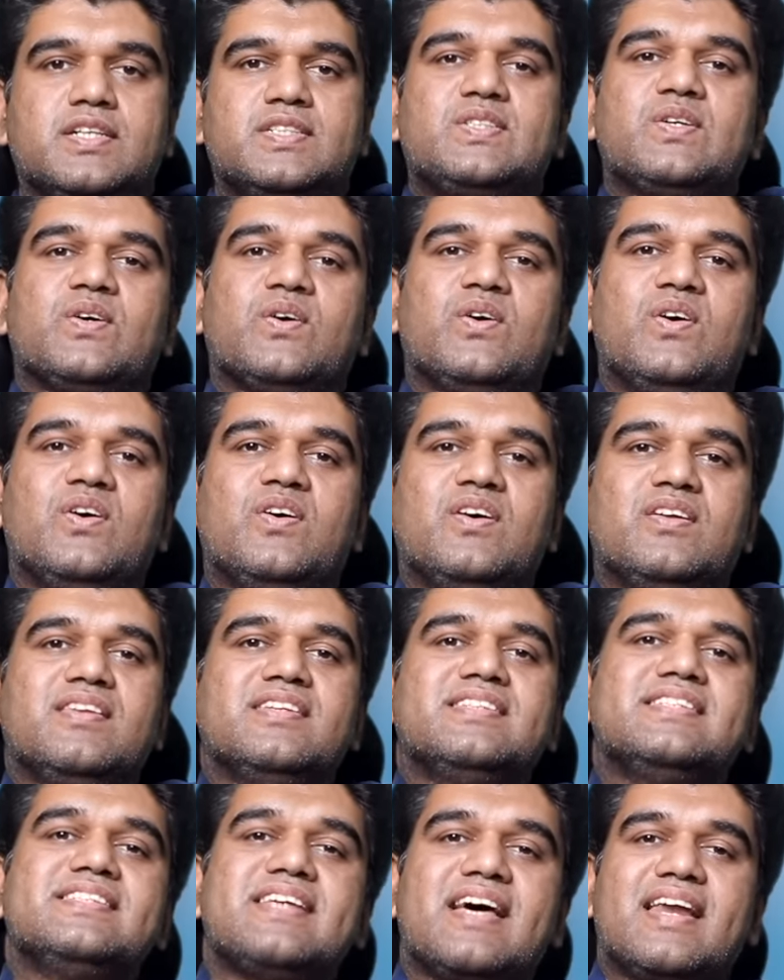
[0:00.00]
So
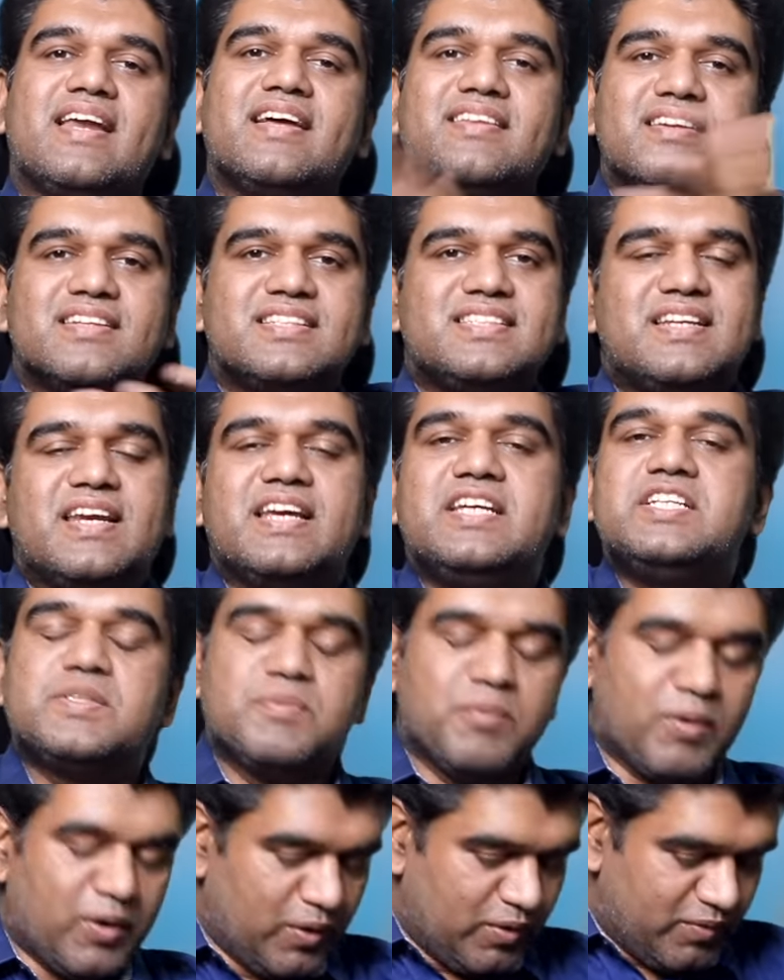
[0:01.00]
this is another
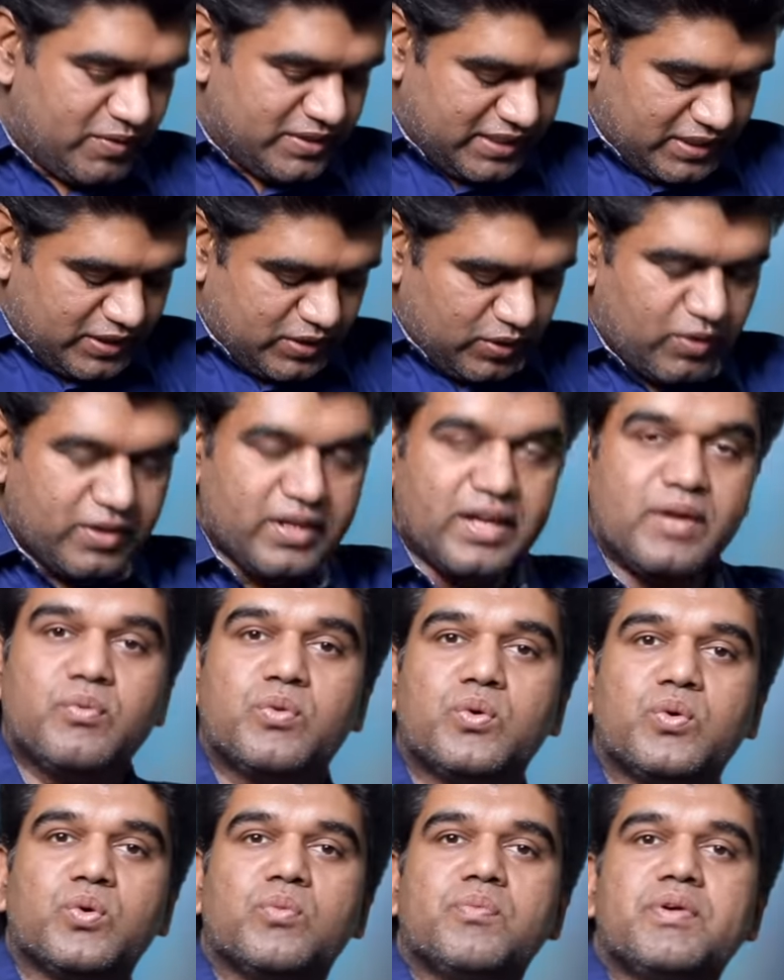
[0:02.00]
strange module which I thought I
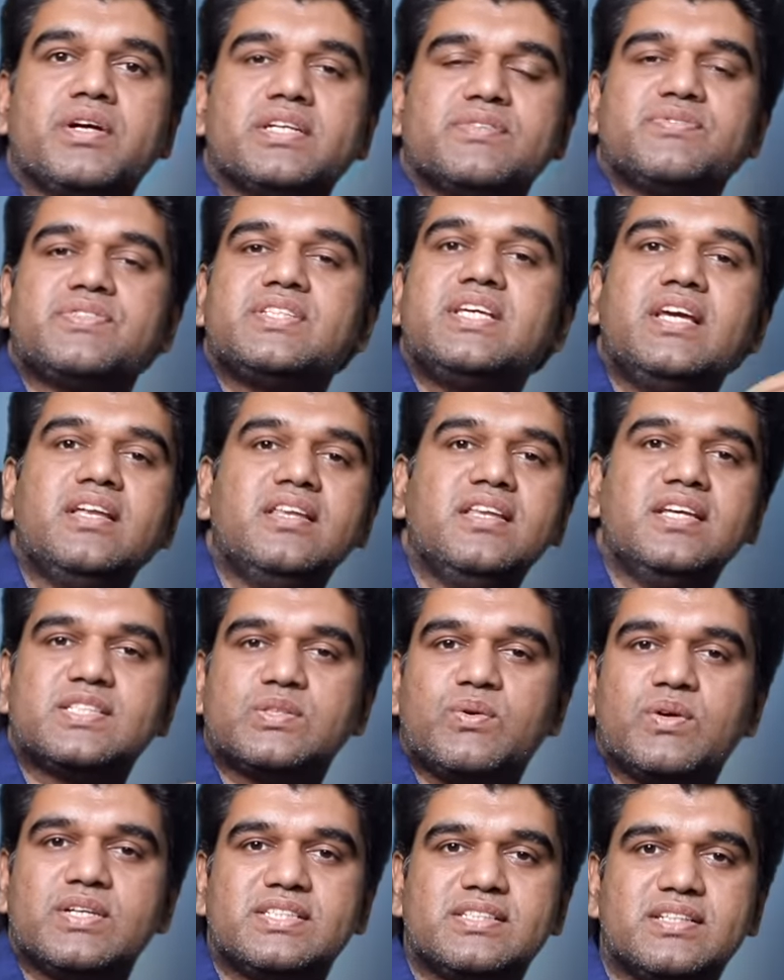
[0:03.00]
would do because I've seen
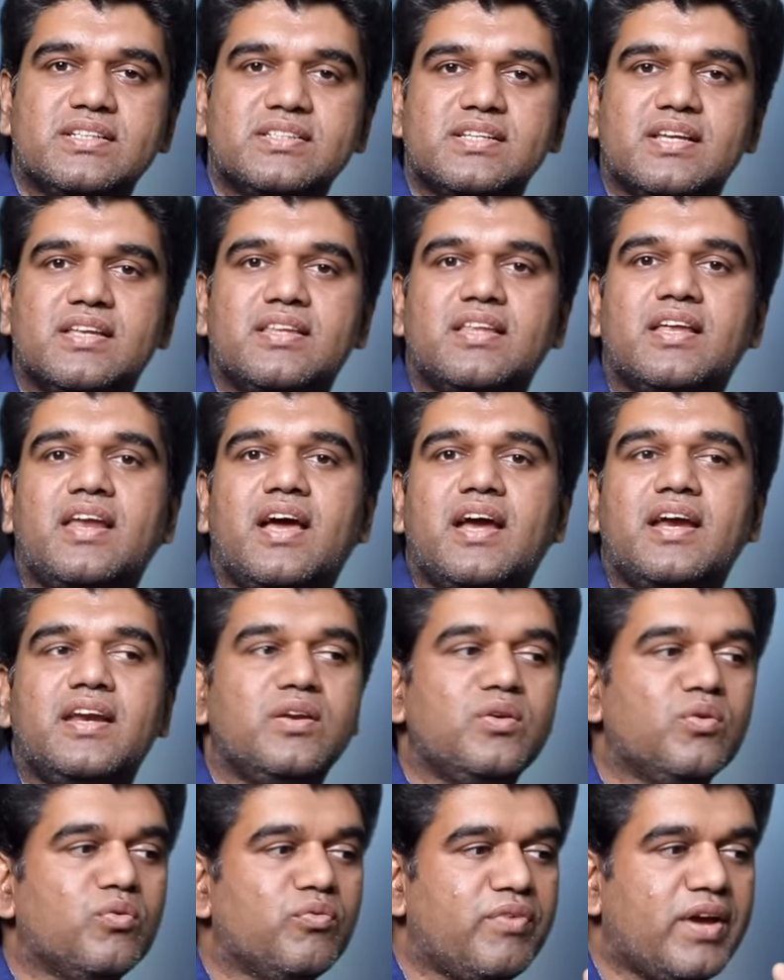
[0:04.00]
these questions and then I do
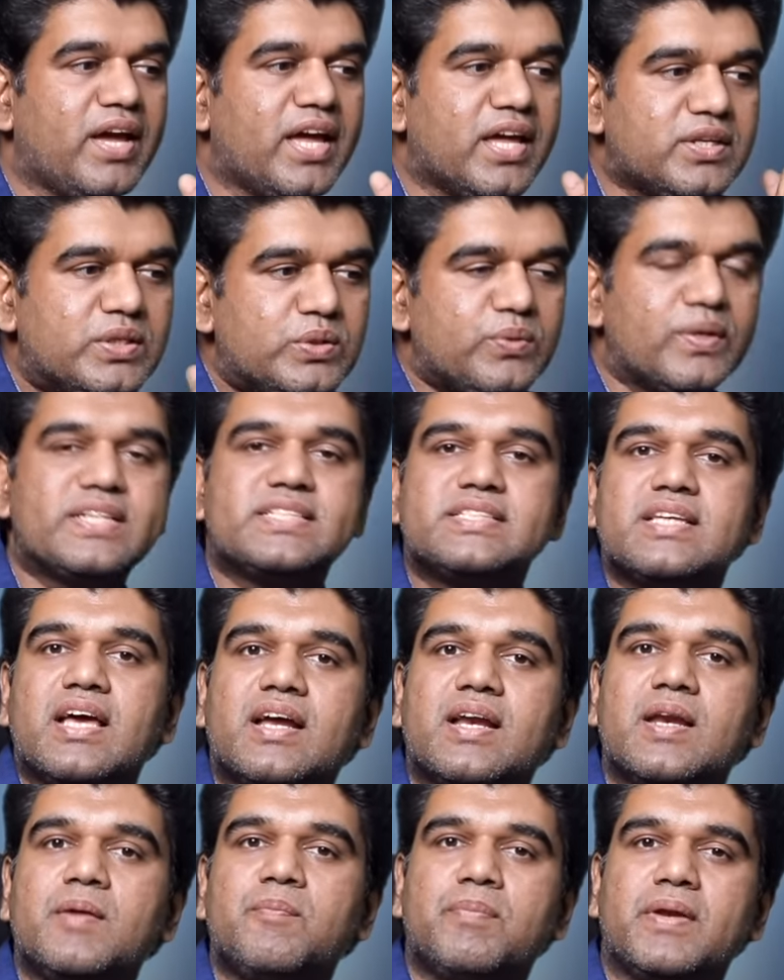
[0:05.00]
not know where to
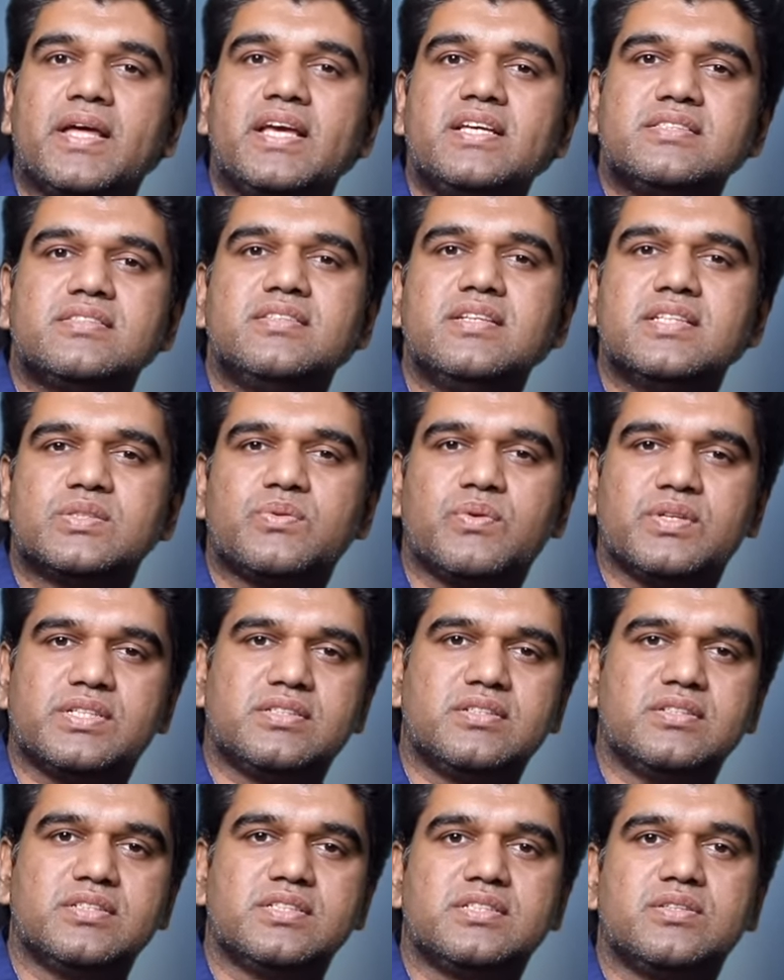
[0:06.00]
exactly place these
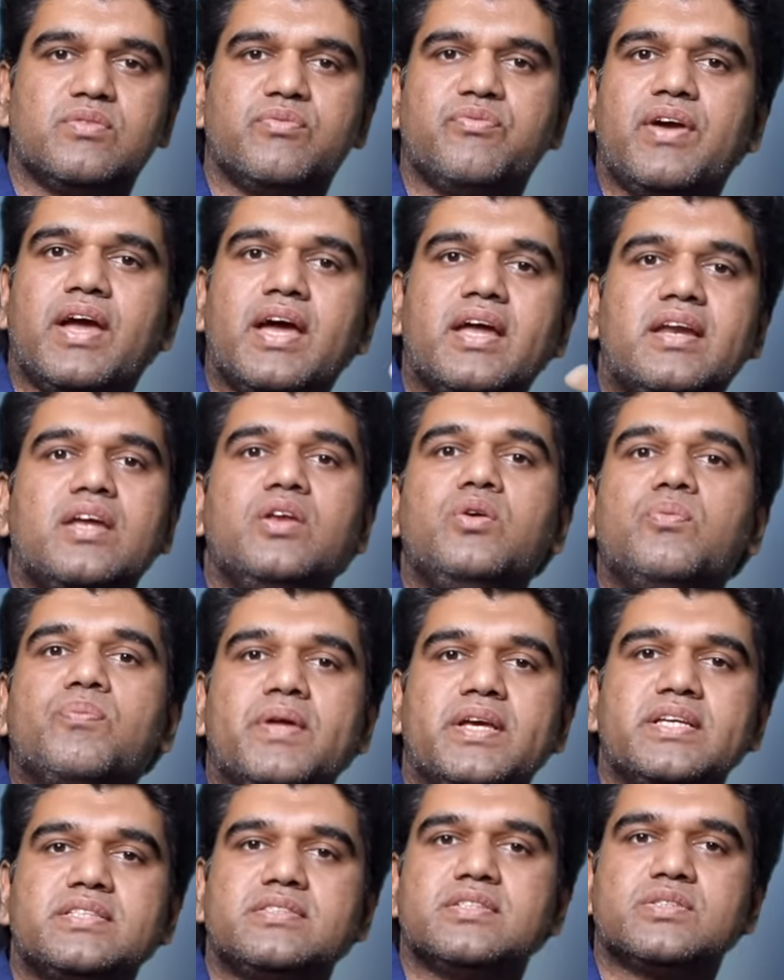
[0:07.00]
questions. So where can you
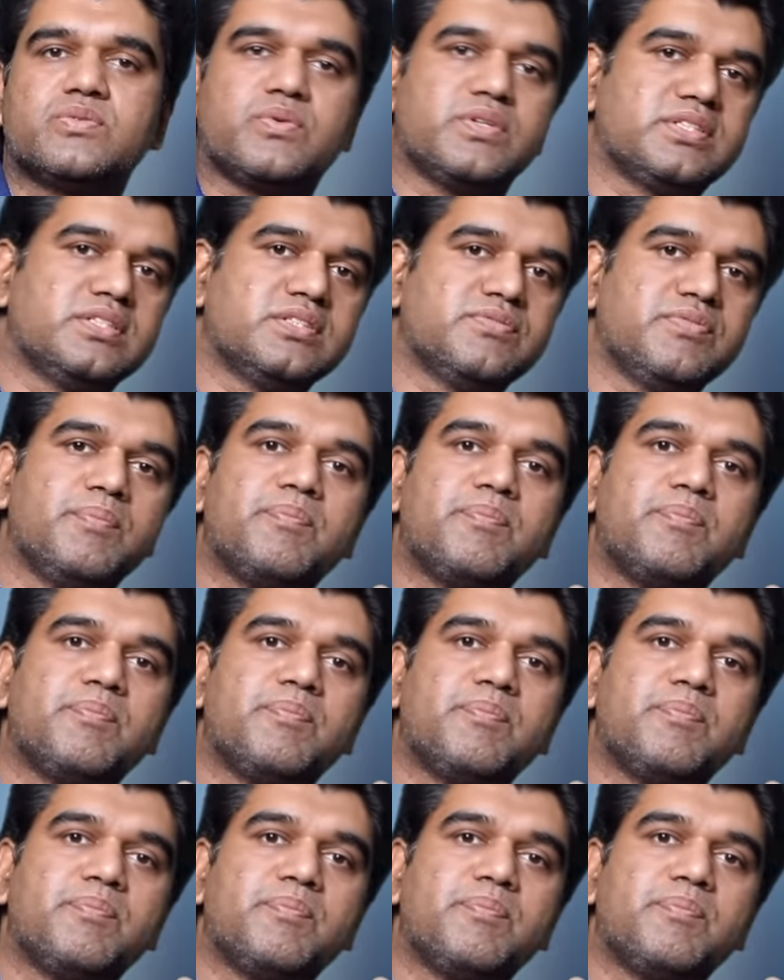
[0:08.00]
place these questions?